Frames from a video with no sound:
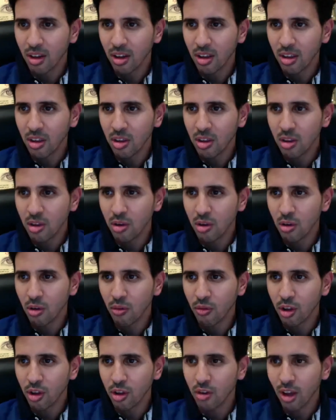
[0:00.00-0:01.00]
If you're
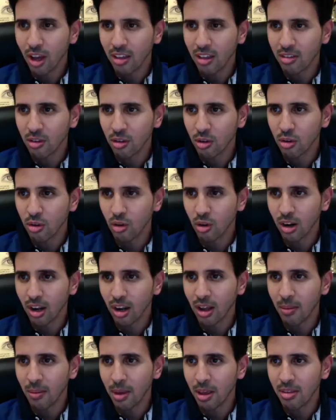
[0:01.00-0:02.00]
free to ask, Dr.
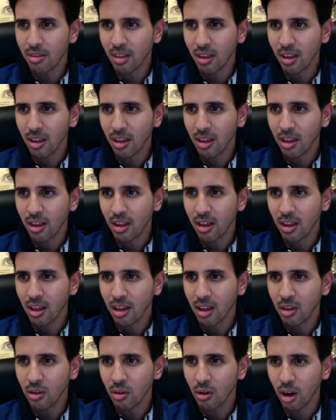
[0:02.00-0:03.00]
Maysa.
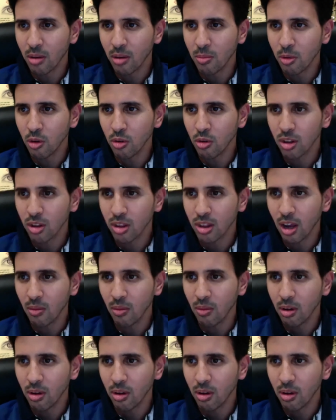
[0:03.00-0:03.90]
You're unmuted now.